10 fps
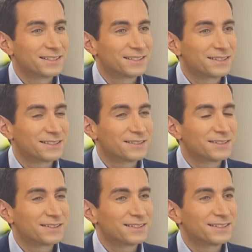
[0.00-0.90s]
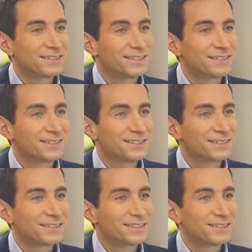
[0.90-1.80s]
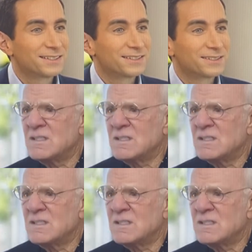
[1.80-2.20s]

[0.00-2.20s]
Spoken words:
sequel, and George Lucas says, I want to do the